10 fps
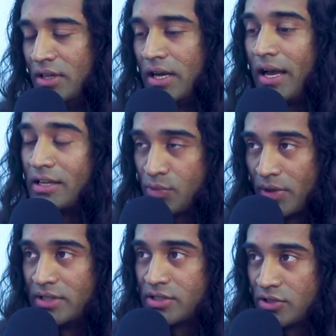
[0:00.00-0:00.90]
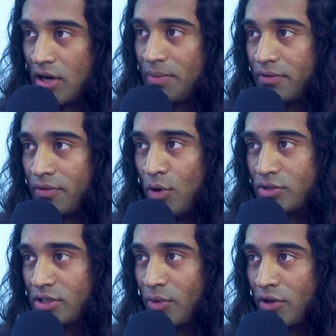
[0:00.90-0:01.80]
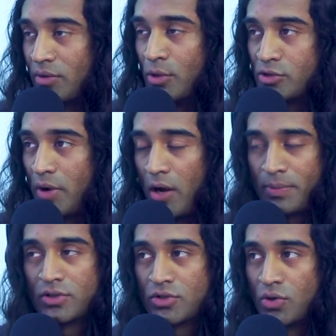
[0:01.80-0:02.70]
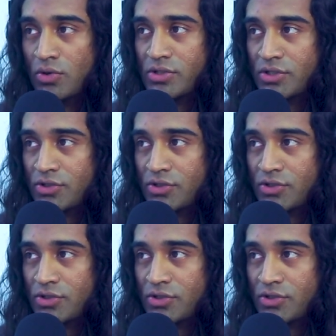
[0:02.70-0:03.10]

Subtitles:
as well as on top of hosting one of the most popular shows in Sri